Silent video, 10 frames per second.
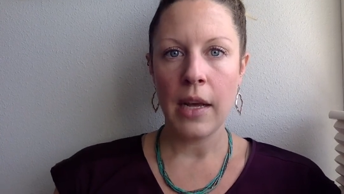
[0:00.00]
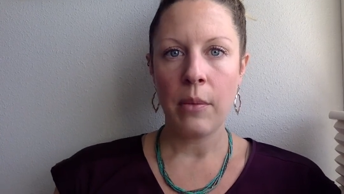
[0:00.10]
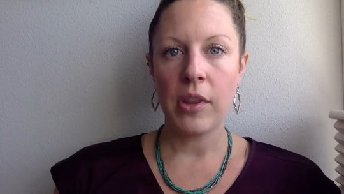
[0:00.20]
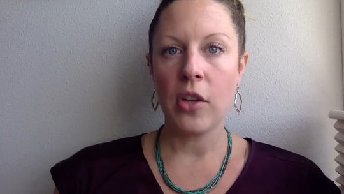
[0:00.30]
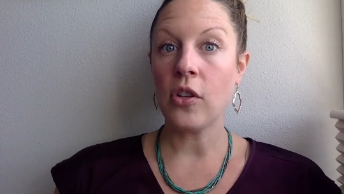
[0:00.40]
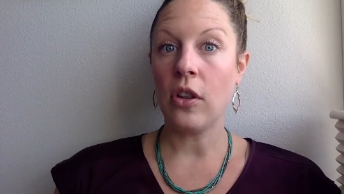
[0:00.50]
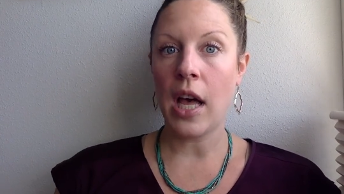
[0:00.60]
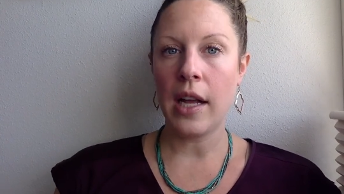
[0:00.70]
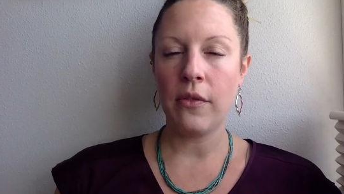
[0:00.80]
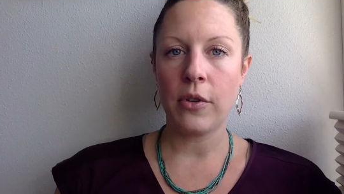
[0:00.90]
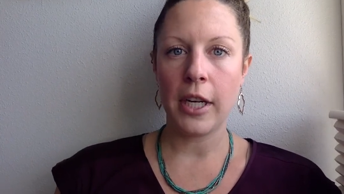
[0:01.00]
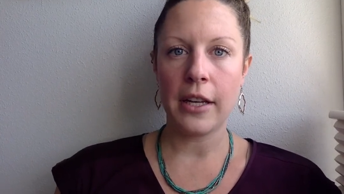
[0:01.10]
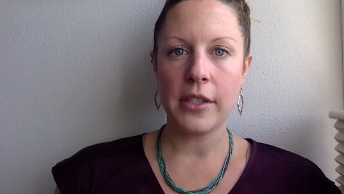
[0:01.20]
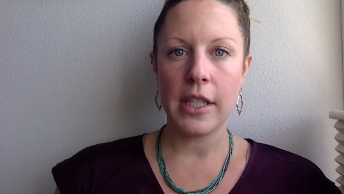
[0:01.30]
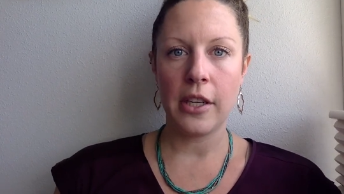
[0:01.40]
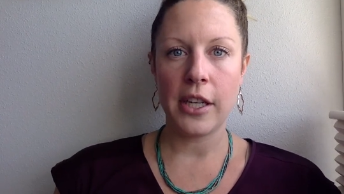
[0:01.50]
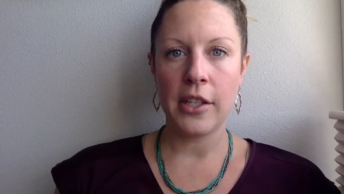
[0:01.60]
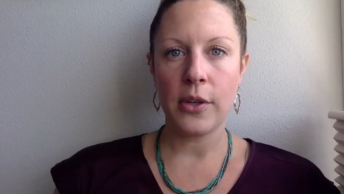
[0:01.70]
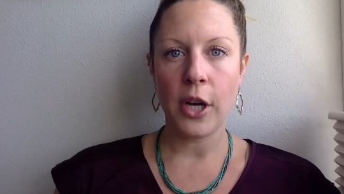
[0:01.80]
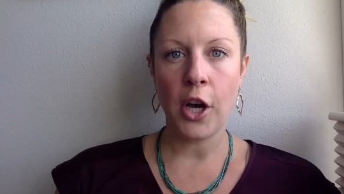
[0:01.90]
but there's a lot of workouts that you can
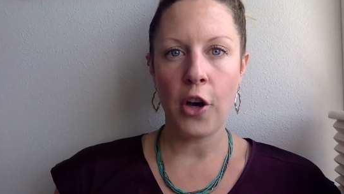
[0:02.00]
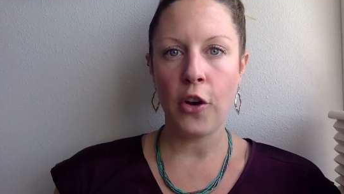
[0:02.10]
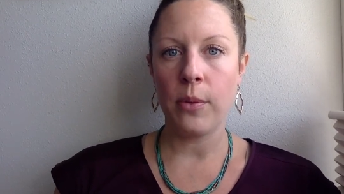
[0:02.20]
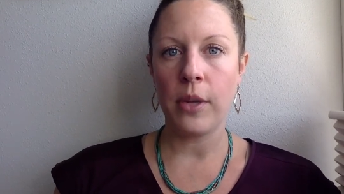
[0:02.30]
do at home,